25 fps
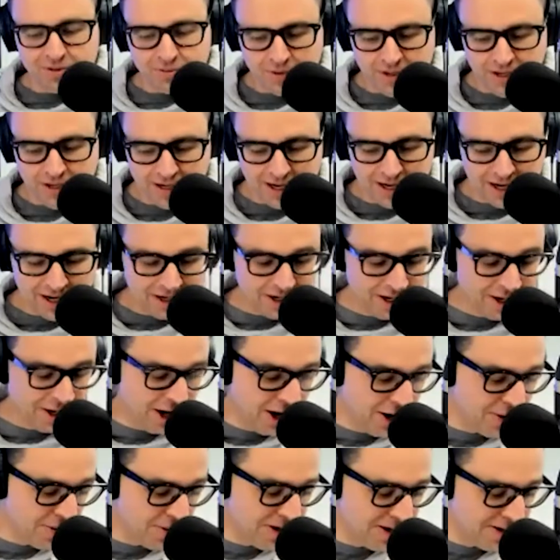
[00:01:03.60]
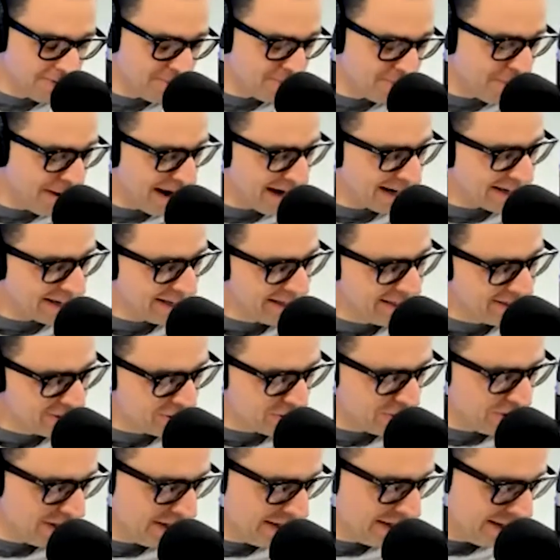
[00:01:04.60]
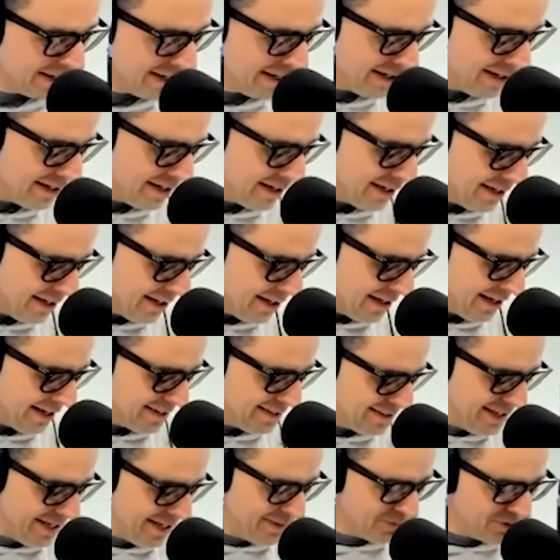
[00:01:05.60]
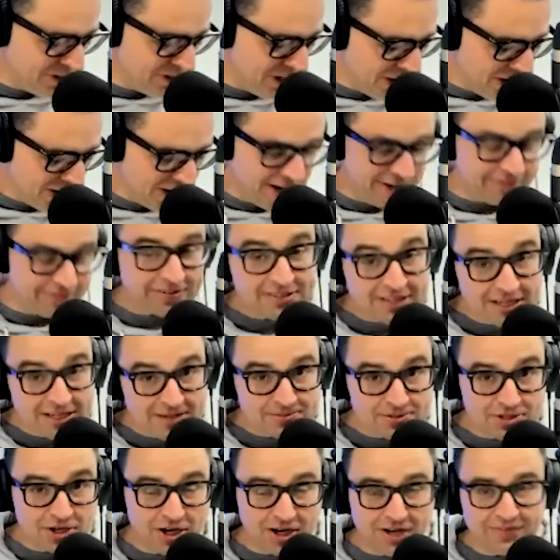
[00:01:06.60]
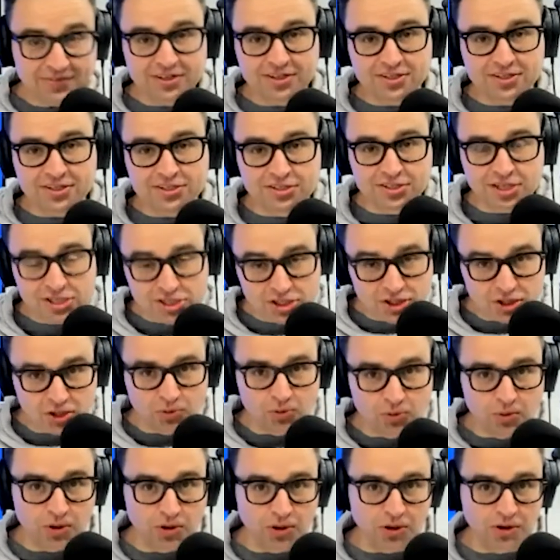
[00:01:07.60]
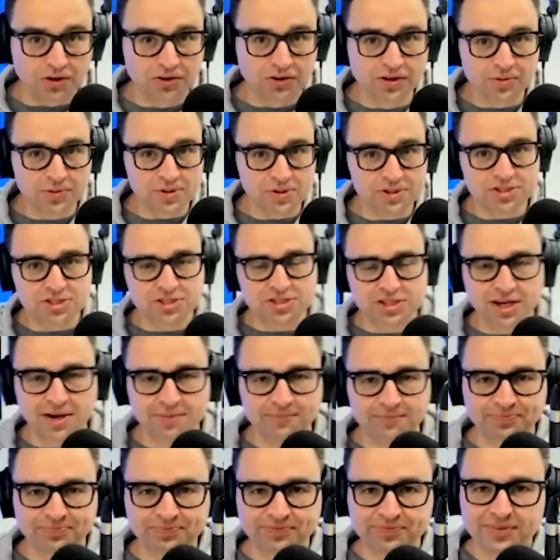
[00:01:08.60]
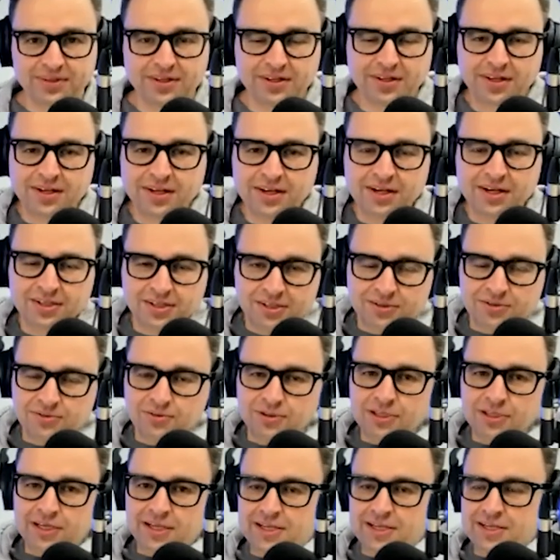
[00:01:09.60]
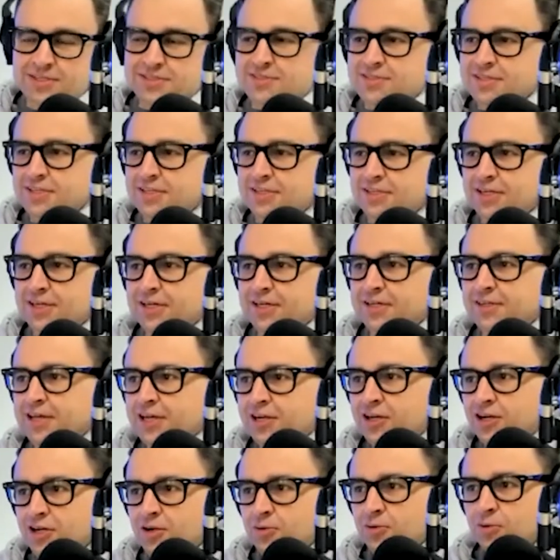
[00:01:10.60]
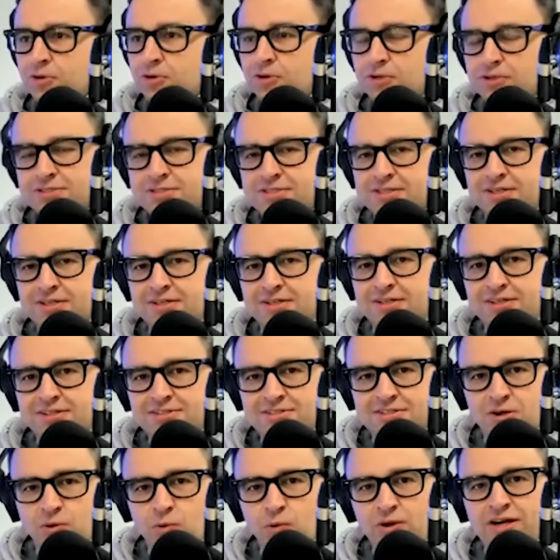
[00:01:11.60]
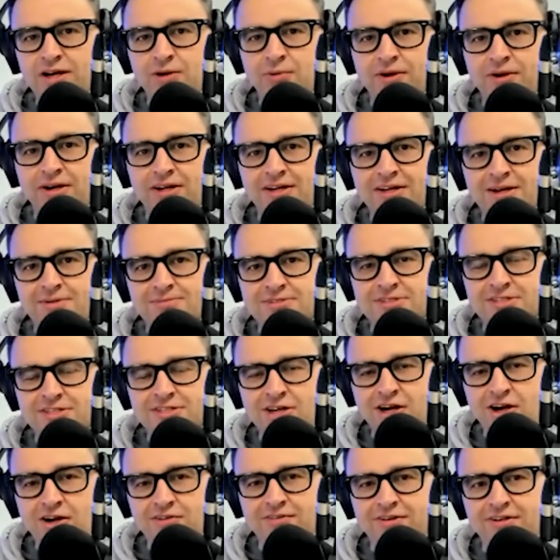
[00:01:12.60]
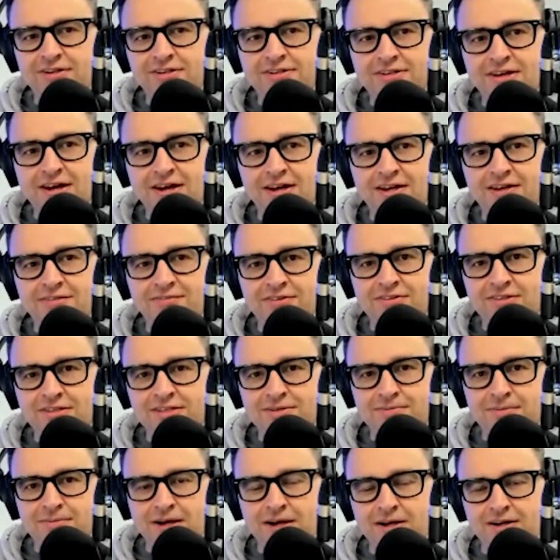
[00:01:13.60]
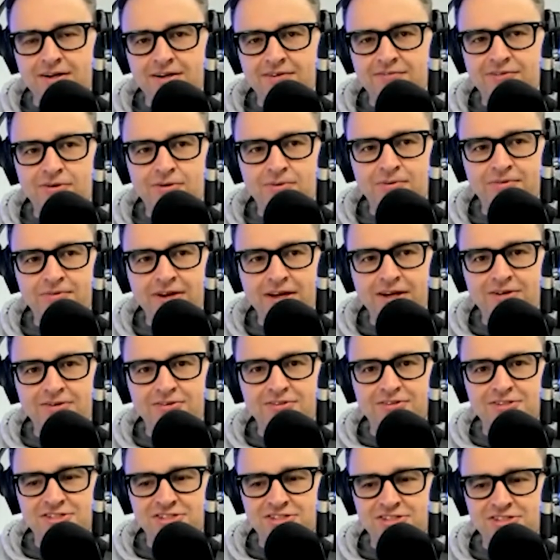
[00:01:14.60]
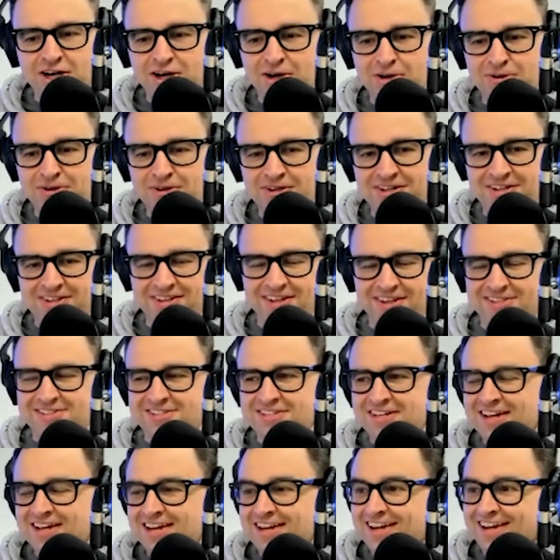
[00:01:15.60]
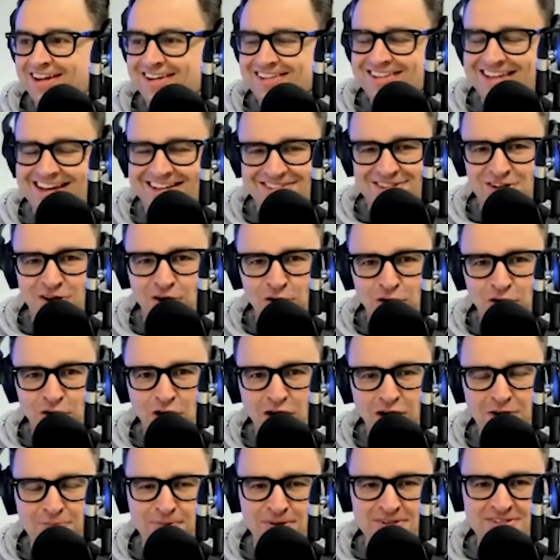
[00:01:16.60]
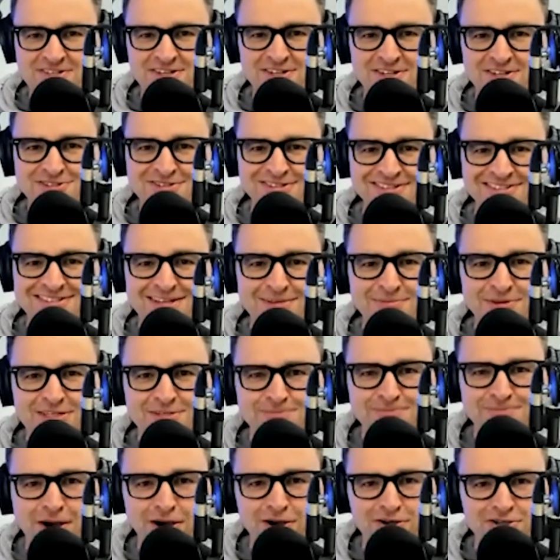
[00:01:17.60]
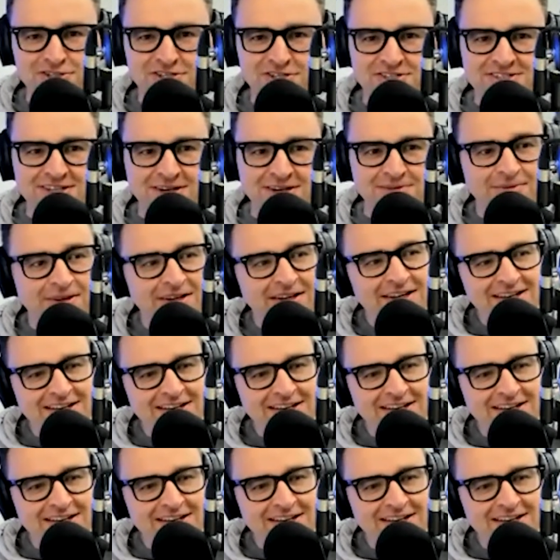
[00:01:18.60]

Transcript: We are going back into a, a deep dive, a deep dive into the digital world, which um, really is the, uh, that kind of world is the is the winner when it comes to COVID. Uh, if you think about it, everyone we've had on the show that's either has an online business or some exposure to some